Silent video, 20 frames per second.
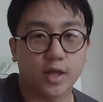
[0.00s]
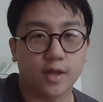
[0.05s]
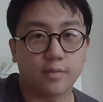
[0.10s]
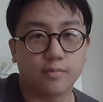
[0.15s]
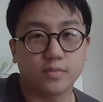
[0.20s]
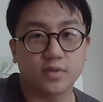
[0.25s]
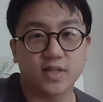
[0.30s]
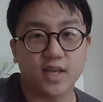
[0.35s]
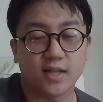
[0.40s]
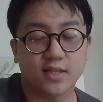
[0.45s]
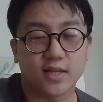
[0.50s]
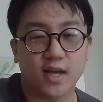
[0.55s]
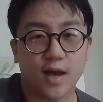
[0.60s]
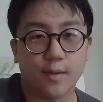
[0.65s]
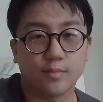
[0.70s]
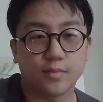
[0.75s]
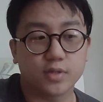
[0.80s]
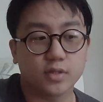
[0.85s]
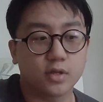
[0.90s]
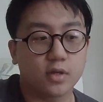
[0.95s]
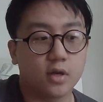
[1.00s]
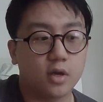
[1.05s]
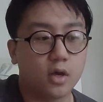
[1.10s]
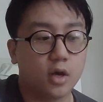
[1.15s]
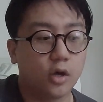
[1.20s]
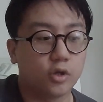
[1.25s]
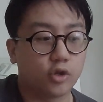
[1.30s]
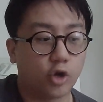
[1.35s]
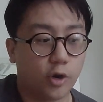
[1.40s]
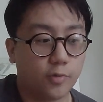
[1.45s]
him 10 times
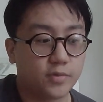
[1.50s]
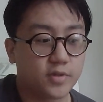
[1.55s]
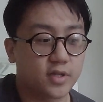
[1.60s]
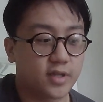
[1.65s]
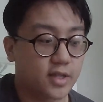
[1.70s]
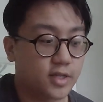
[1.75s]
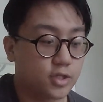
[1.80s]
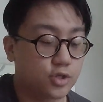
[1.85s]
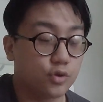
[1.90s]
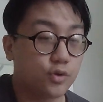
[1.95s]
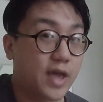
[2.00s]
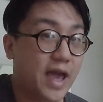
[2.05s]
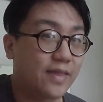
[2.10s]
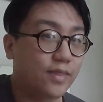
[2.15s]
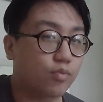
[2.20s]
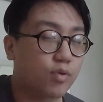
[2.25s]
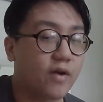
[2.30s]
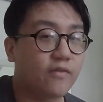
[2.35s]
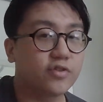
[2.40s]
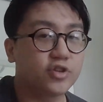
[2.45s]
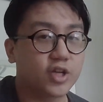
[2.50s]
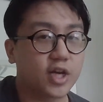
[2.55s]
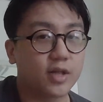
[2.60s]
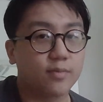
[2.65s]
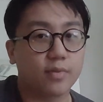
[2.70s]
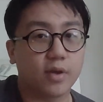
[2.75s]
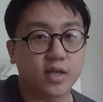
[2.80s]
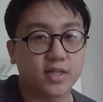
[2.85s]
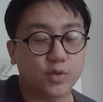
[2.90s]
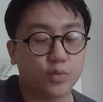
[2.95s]
told him to, to get the private jet
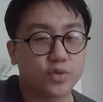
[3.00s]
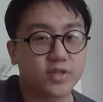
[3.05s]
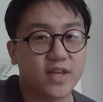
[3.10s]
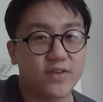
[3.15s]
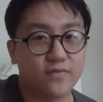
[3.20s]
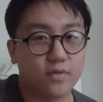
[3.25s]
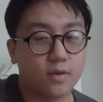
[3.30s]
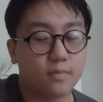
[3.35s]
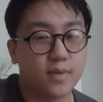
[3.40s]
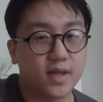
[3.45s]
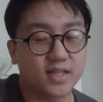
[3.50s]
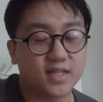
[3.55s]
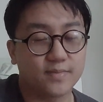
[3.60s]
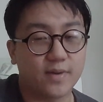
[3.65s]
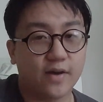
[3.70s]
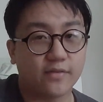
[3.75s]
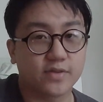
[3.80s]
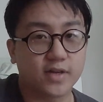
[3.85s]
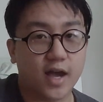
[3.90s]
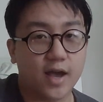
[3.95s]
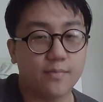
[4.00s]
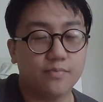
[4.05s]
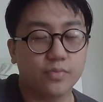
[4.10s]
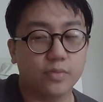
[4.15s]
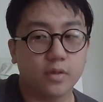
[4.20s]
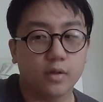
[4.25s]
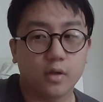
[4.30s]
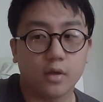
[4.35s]
because it would save him an immense amount of time.